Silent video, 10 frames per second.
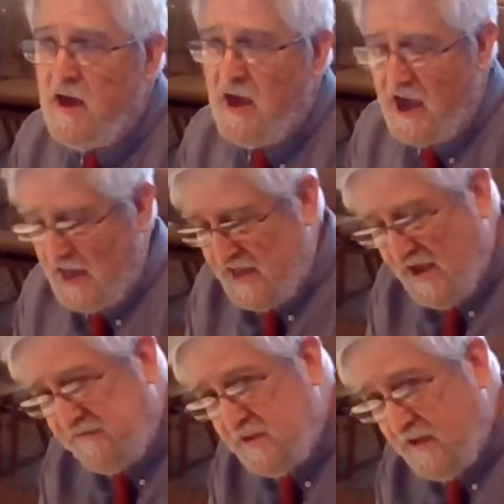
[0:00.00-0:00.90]
And
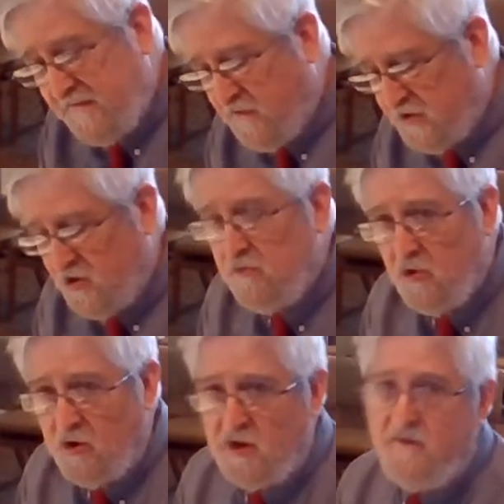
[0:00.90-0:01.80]
after that 4-note
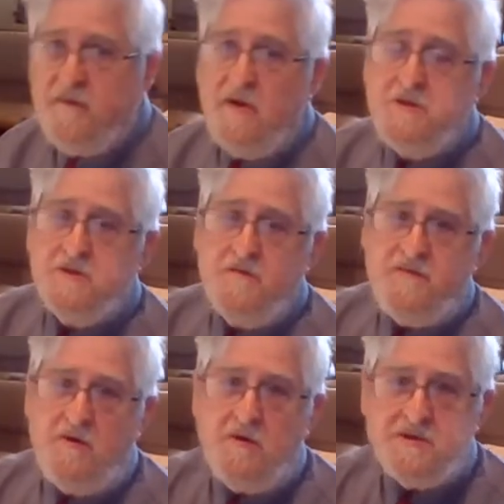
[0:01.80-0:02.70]
motive, each of the
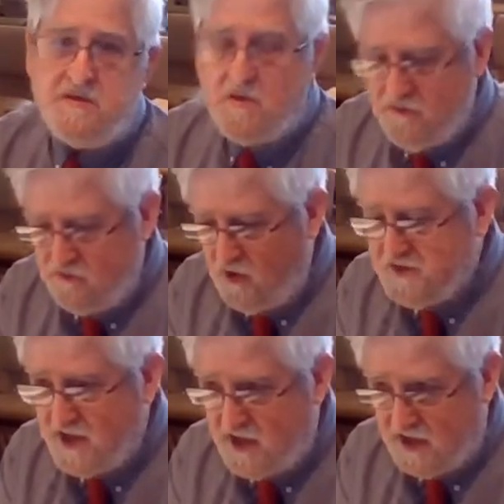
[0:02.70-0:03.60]
fugues moves
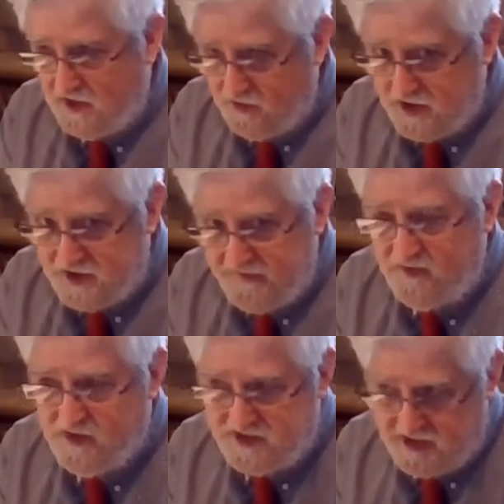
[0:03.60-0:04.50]
ahead with different
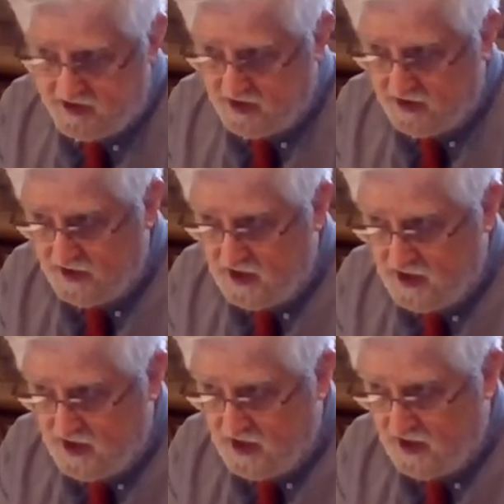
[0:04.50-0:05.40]
material
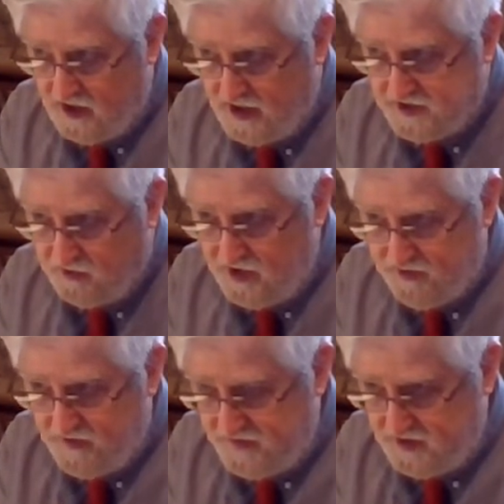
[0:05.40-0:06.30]
at the whim
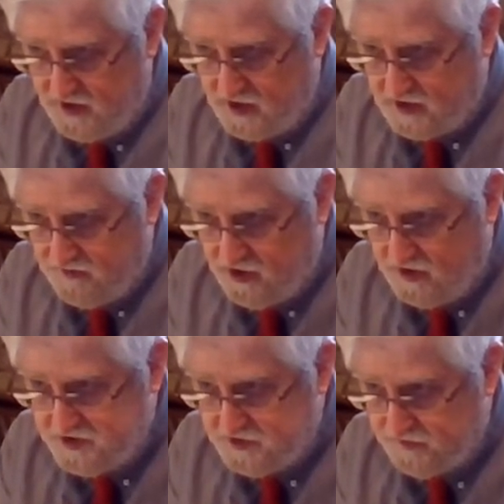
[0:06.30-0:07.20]
of the
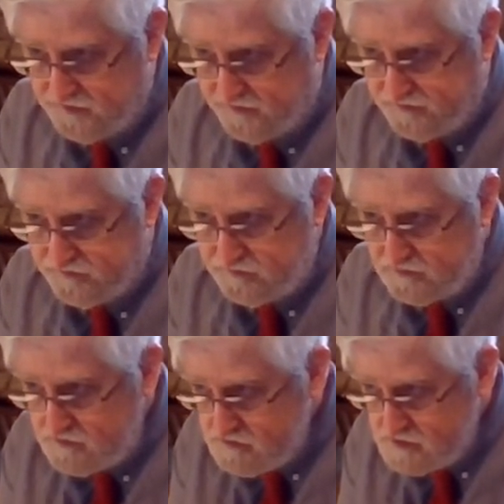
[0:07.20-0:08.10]
composer.
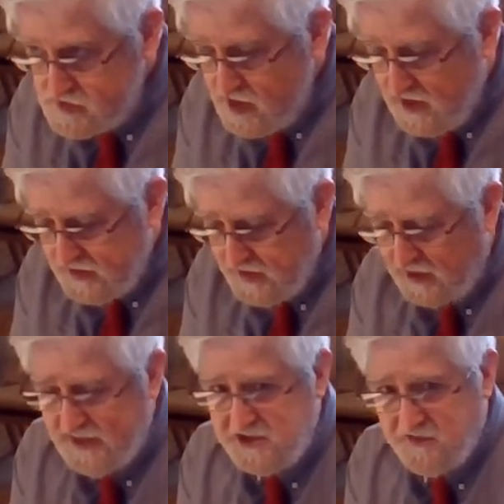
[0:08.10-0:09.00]
Now I'd
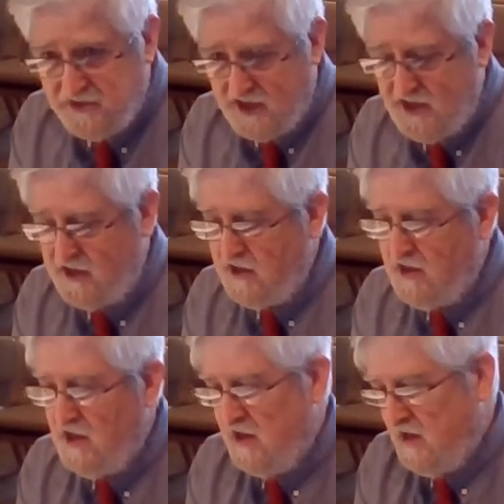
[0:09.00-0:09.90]
like to play
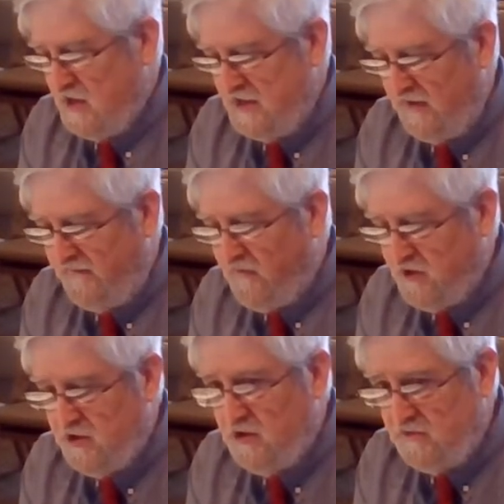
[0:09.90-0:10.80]
that
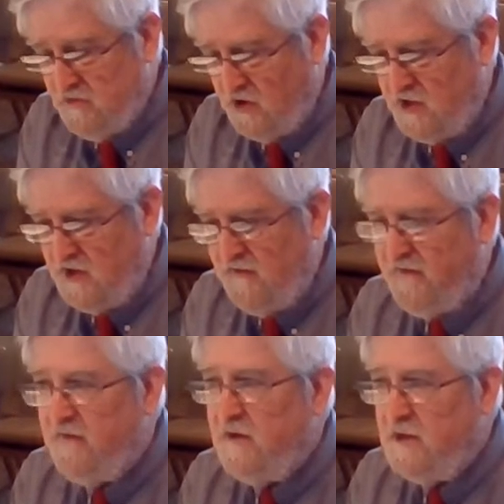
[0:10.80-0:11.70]
4-note motive,
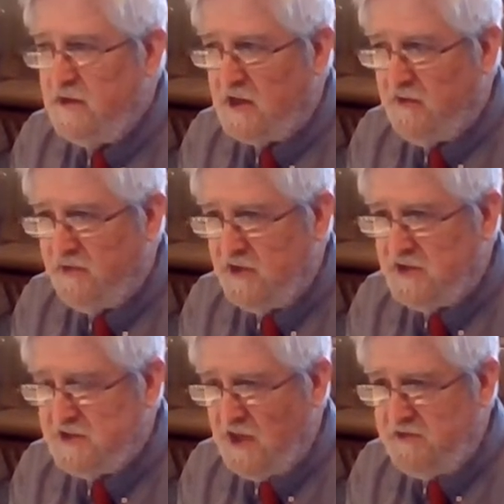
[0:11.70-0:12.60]
the complete
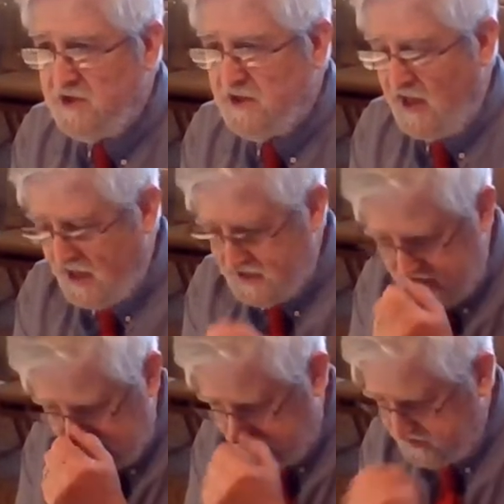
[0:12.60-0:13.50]
subject, and the
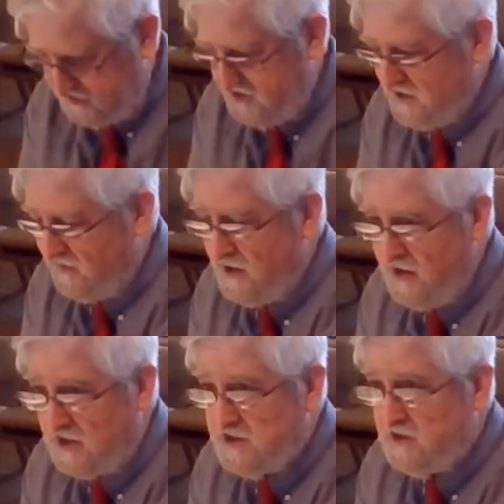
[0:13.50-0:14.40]
entrance of the
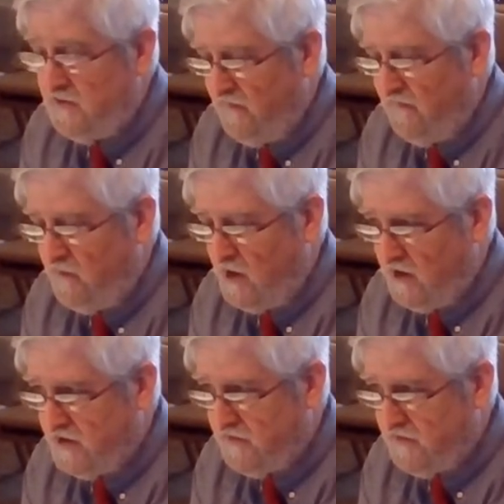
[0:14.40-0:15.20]
next part.